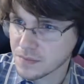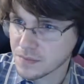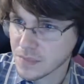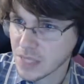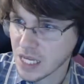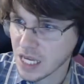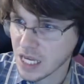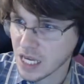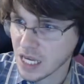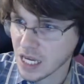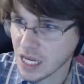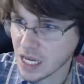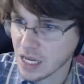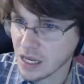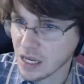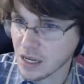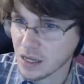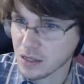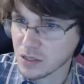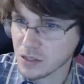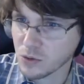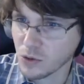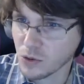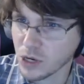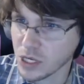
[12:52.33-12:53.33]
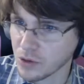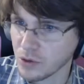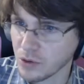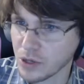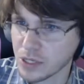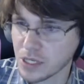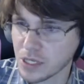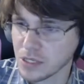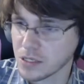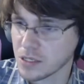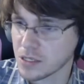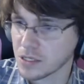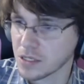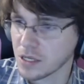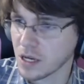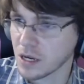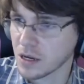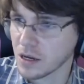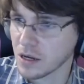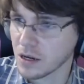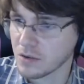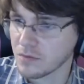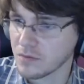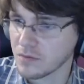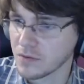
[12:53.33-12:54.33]
and 2020
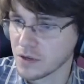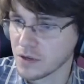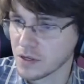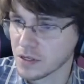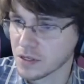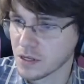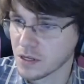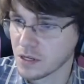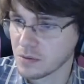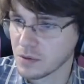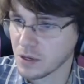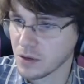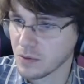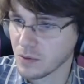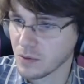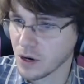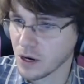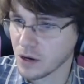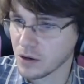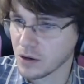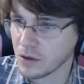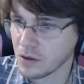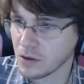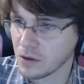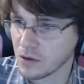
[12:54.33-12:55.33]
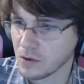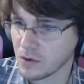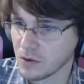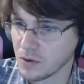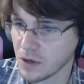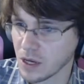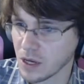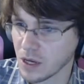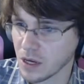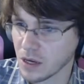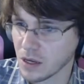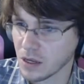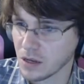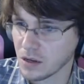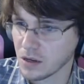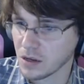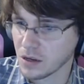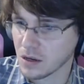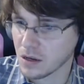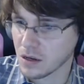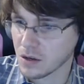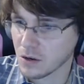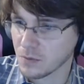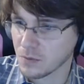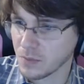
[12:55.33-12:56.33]
census.gov is going to be where you and uh,
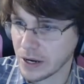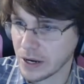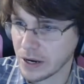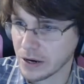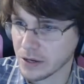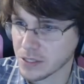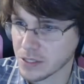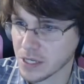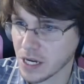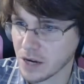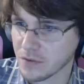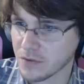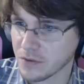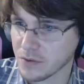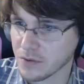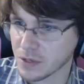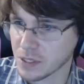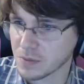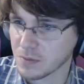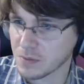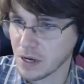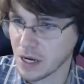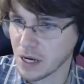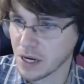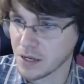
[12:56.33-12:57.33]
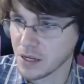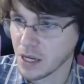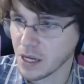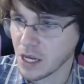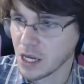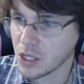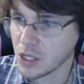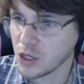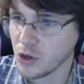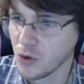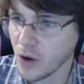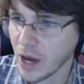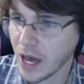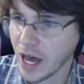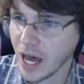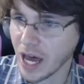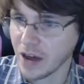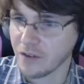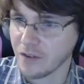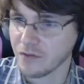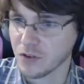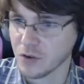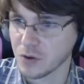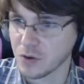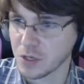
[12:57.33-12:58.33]
your parents have to respond. You
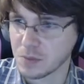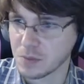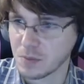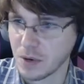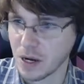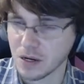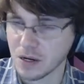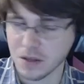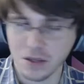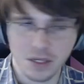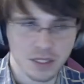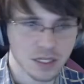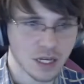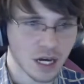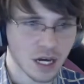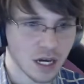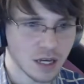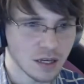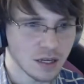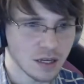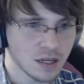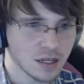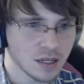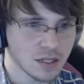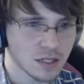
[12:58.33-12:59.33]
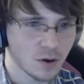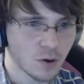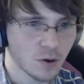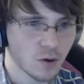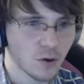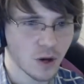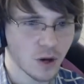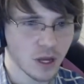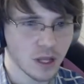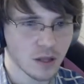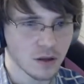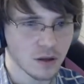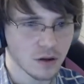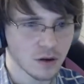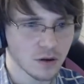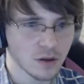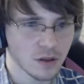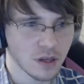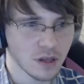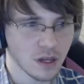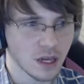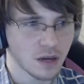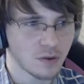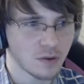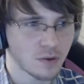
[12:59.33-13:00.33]
have to respond to this guy. It is quite
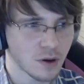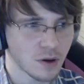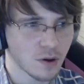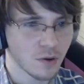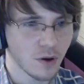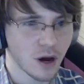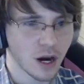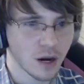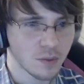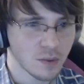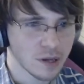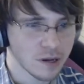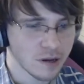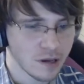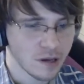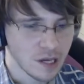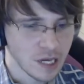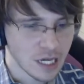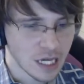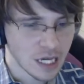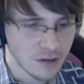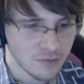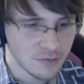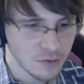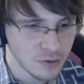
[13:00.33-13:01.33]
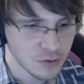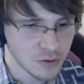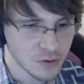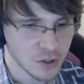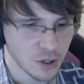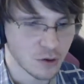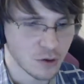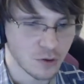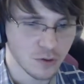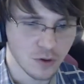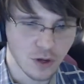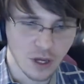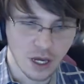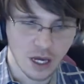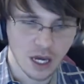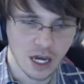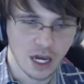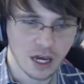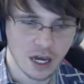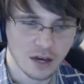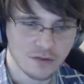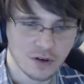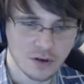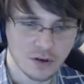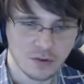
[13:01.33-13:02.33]
literally a requirement. If you don't
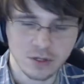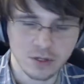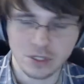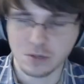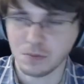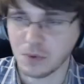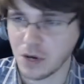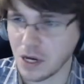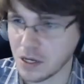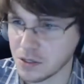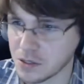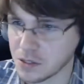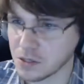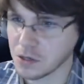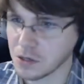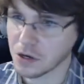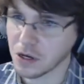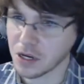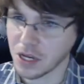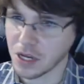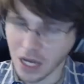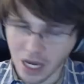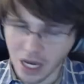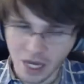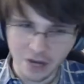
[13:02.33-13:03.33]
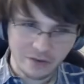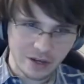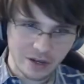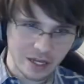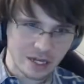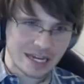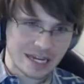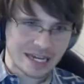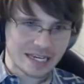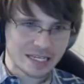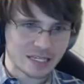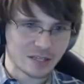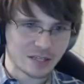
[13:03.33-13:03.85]
have a response, you're going to have a nice little